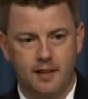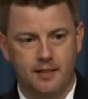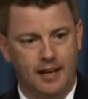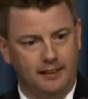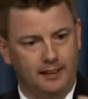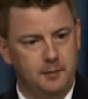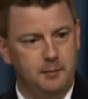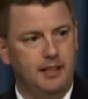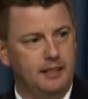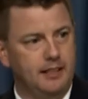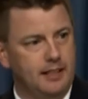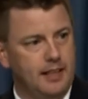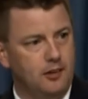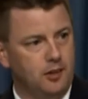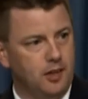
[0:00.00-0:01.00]
That limit
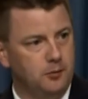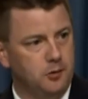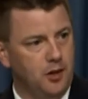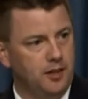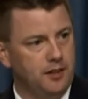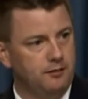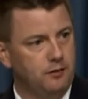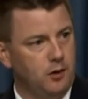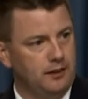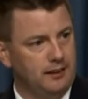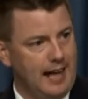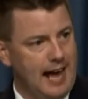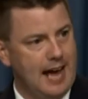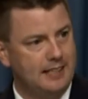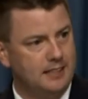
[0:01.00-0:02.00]
indicator comes on at the very
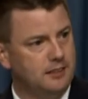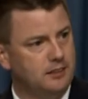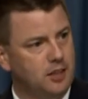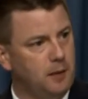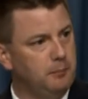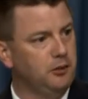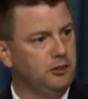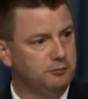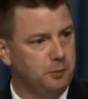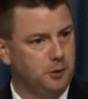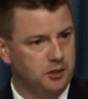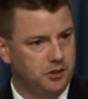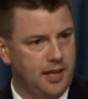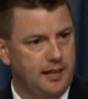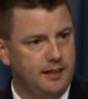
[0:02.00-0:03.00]
last couple of
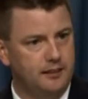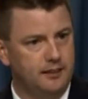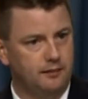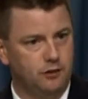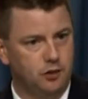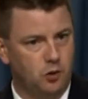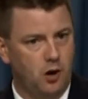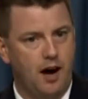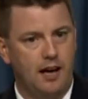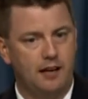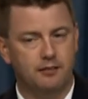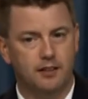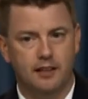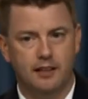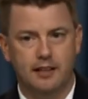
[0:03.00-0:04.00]
% of drive.